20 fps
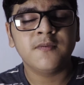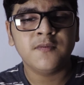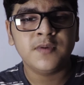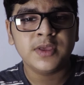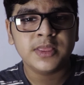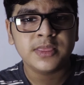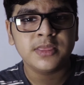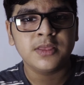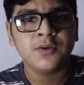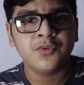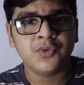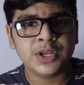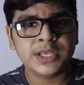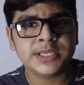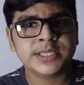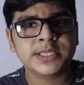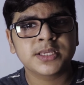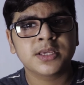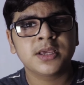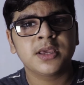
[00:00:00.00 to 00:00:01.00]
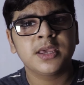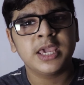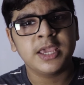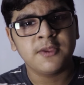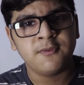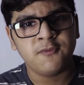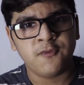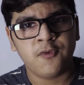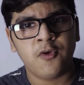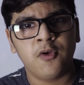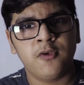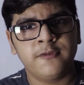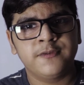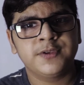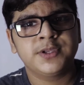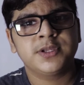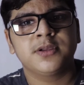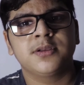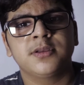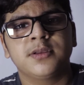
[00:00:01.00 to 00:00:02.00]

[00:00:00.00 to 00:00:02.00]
with the risk involved.